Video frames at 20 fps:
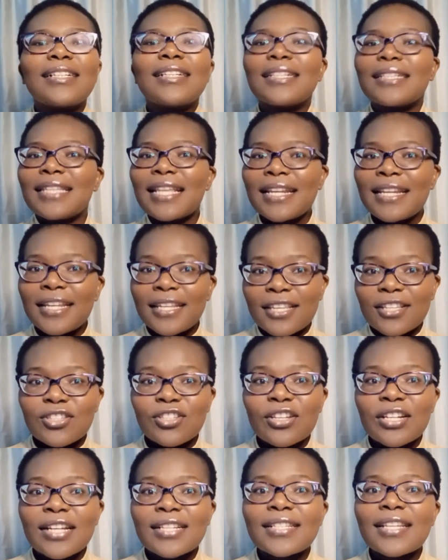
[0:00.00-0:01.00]
Then Nikki's
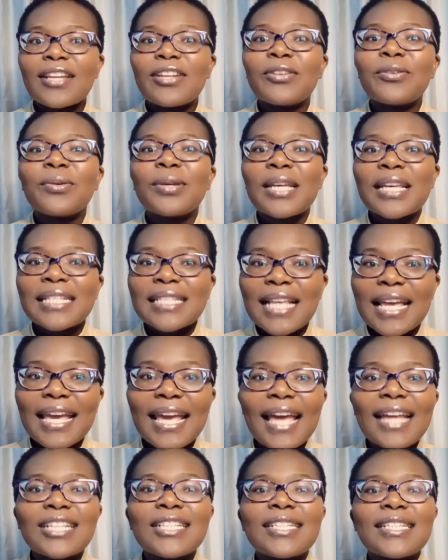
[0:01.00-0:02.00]
going to tell you, yes, I
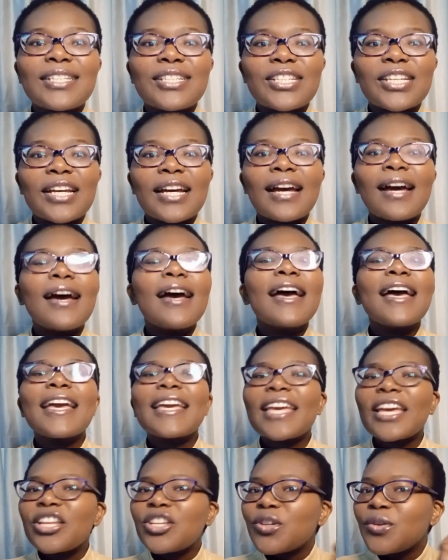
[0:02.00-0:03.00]
can, teacher.
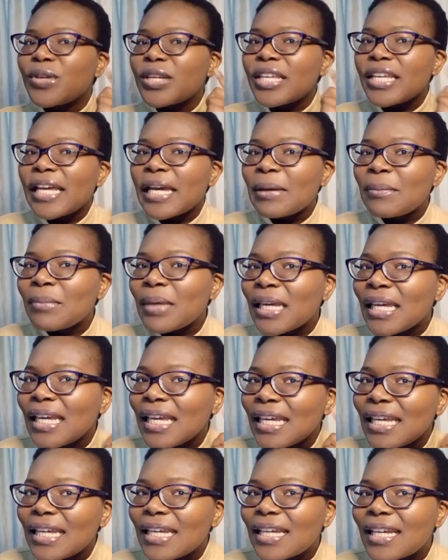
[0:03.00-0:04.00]
Can you hear
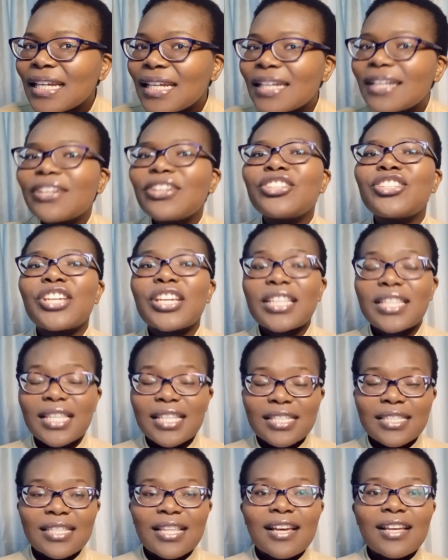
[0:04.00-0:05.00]
me? Check
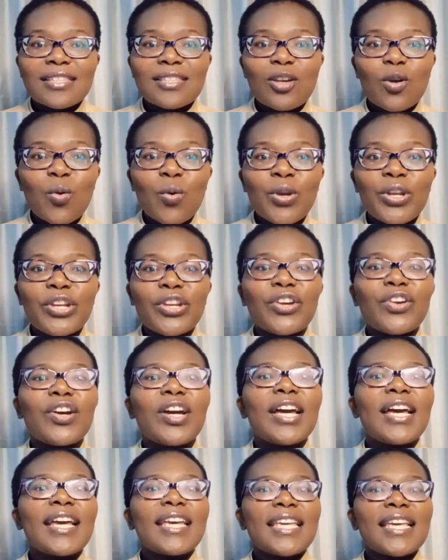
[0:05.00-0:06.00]
the audio.
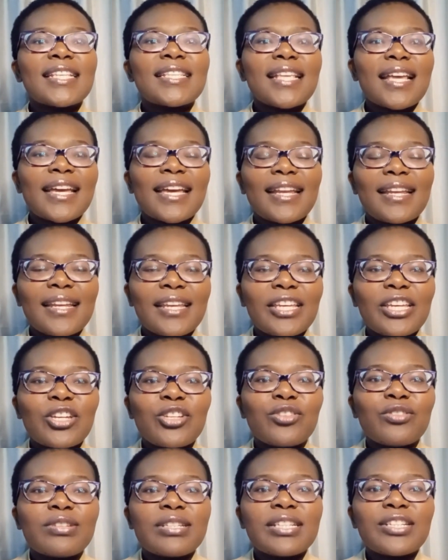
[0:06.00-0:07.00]
Yes, I can hear
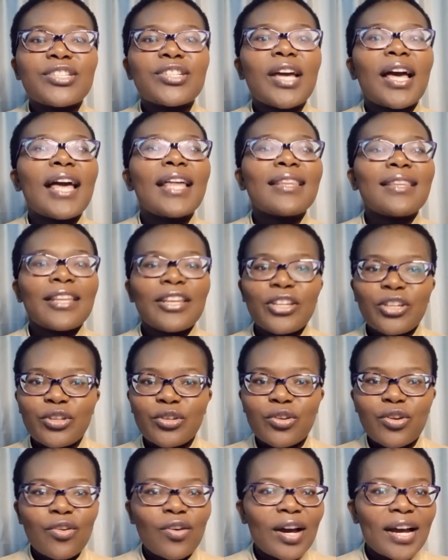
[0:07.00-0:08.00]
you, teacher. And then you
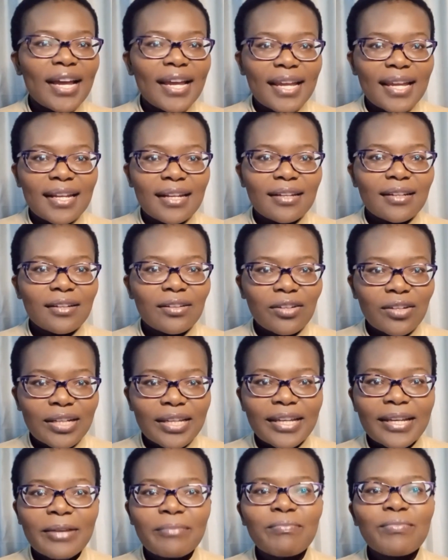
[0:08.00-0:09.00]
go ahead.
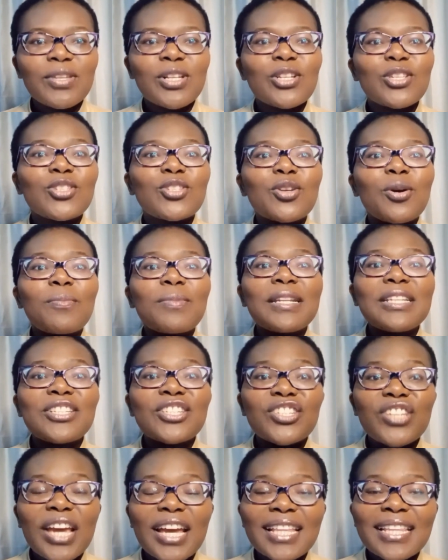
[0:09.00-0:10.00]
Okay, so please
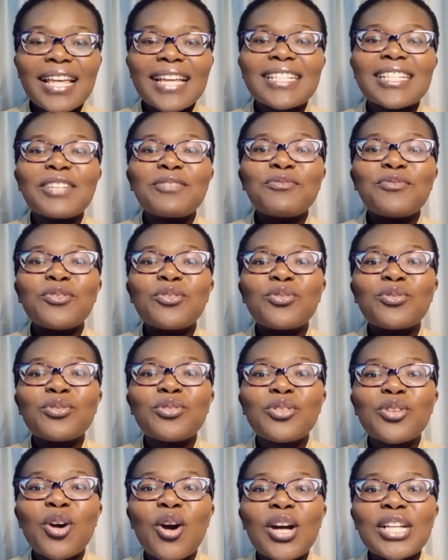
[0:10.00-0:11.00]
check that. If you do
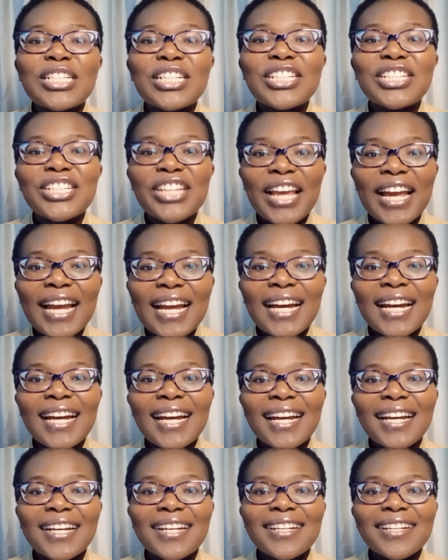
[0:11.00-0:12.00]
not check,
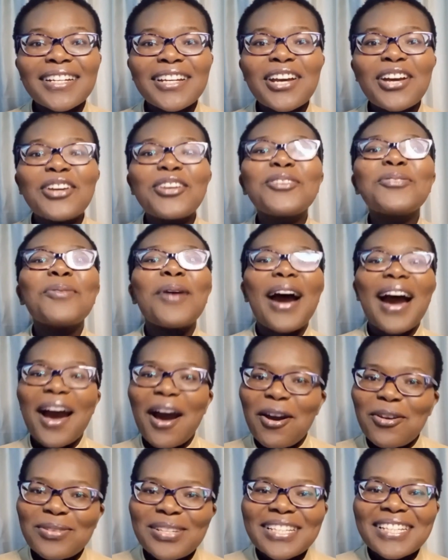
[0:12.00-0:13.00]
you are
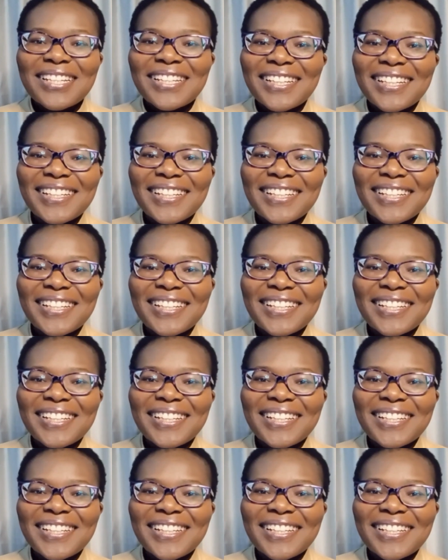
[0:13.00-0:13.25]
out.